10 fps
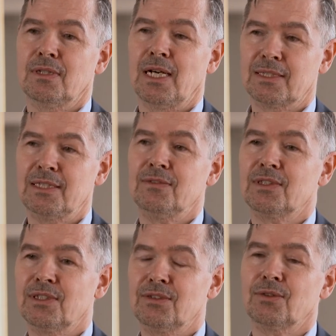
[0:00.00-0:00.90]

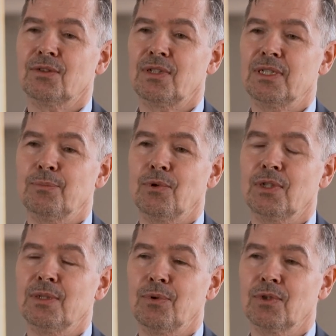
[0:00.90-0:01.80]
activities, you could say,
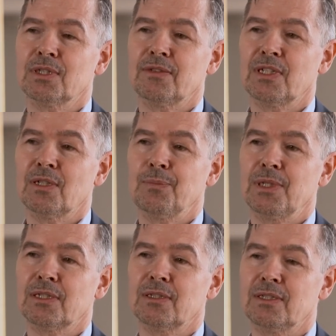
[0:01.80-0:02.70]
important
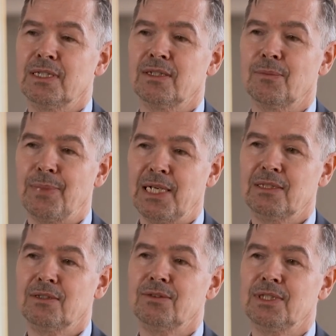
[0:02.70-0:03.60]
development in the
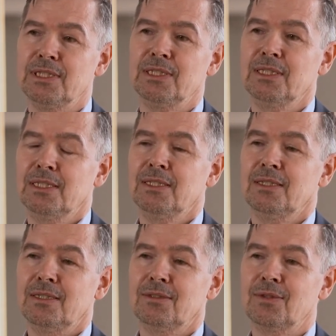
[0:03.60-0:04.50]

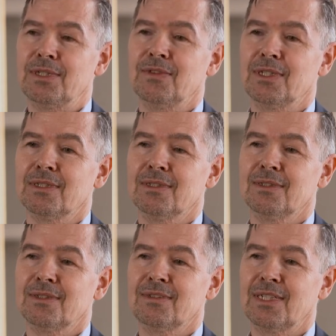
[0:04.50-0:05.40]
battery-driven
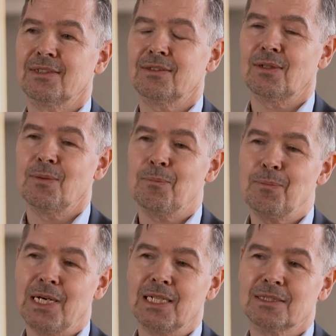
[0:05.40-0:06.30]
sector.
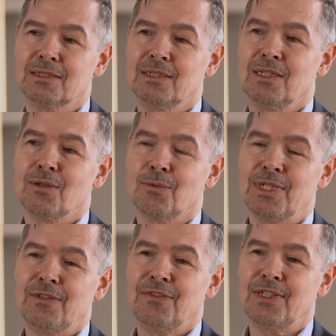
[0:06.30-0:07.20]
But
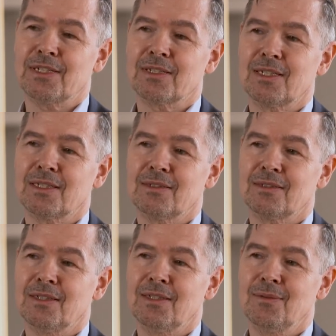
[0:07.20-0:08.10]
we feel
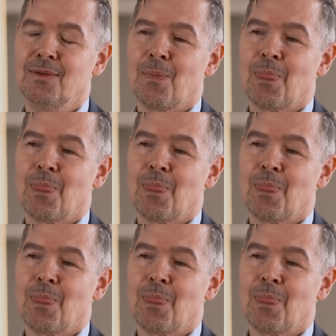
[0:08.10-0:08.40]
that